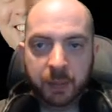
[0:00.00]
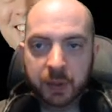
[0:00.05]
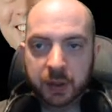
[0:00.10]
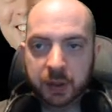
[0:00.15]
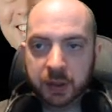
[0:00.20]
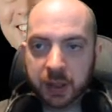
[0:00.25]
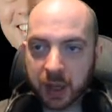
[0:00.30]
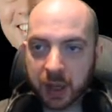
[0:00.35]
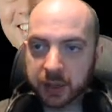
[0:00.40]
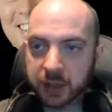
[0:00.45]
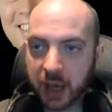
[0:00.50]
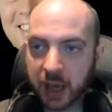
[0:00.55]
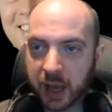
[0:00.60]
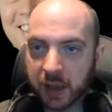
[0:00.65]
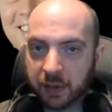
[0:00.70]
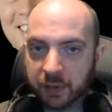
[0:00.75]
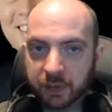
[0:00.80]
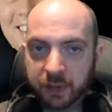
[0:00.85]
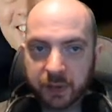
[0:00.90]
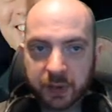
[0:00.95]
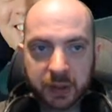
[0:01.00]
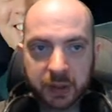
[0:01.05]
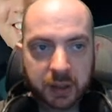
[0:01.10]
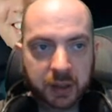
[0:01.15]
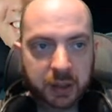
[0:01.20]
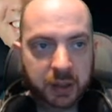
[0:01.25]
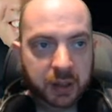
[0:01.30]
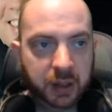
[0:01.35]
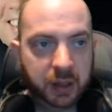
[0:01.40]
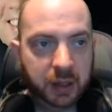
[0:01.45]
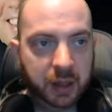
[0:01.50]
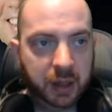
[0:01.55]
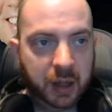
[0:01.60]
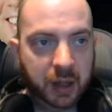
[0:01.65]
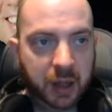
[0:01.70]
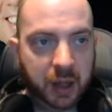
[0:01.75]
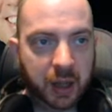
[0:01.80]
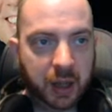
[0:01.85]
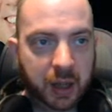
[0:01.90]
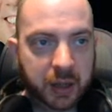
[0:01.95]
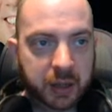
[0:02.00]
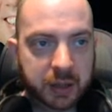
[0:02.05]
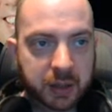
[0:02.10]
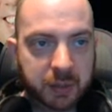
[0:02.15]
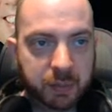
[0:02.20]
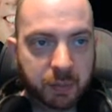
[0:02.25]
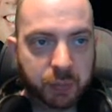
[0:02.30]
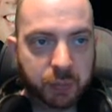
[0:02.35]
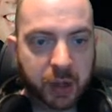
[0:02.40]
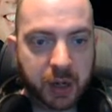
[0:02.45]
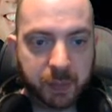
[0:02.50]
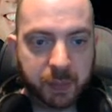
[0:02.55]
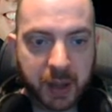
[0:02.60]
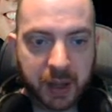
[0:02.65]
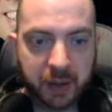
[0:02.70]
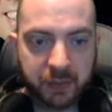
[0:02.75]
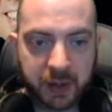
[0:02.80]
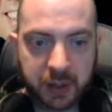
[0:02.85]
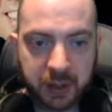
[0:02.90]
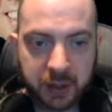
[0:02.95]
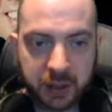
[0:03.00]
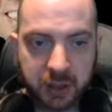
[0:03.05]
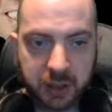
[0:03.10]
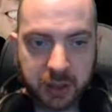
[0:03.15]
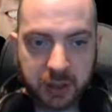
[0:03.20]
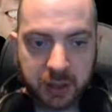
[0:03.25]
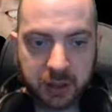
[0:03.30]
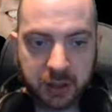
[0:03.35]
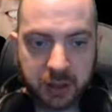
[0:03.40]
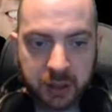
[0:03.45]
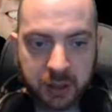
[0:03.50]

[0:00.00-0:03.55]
does have some pretty big features.